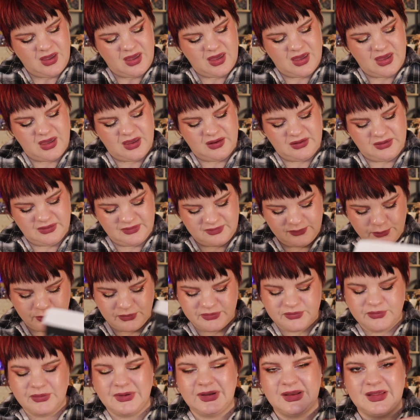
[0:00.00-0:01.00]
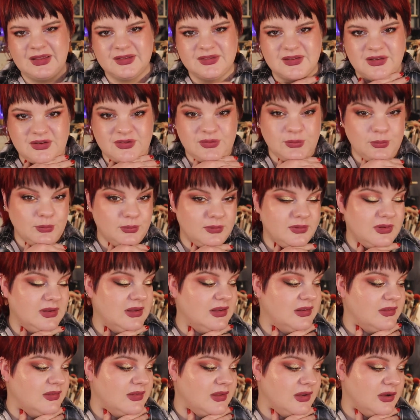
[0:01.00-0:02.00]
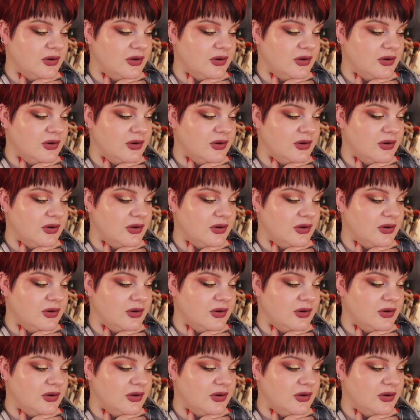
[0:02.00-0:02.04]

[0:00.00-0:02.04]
This was released in the